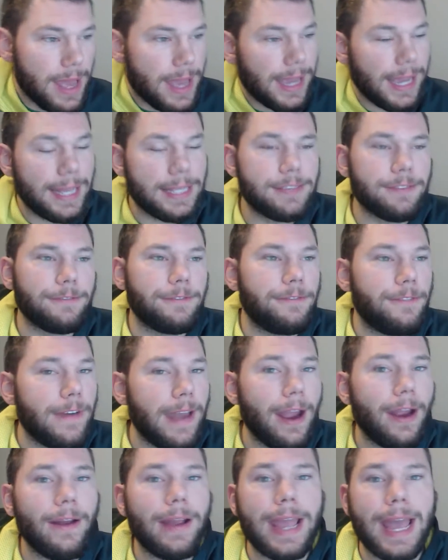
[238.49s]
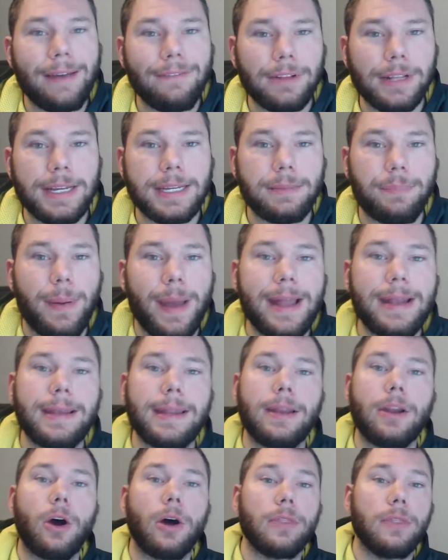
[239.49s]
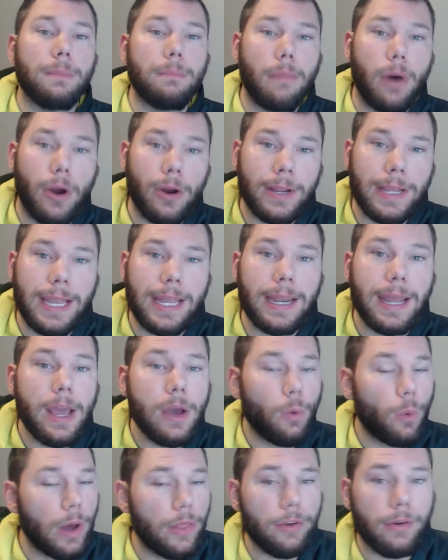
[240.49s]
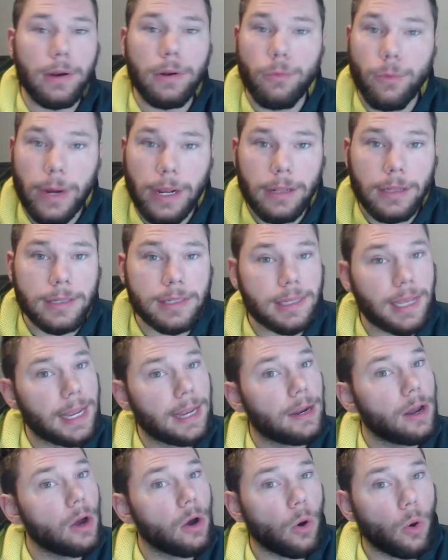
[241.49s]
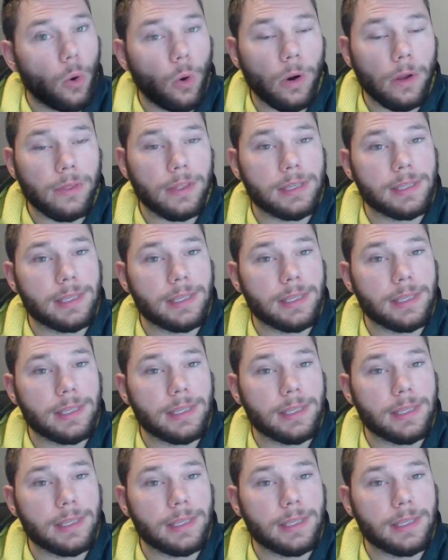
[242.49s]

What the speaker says: It's very heavily dependent on the market, whether in real estate or in the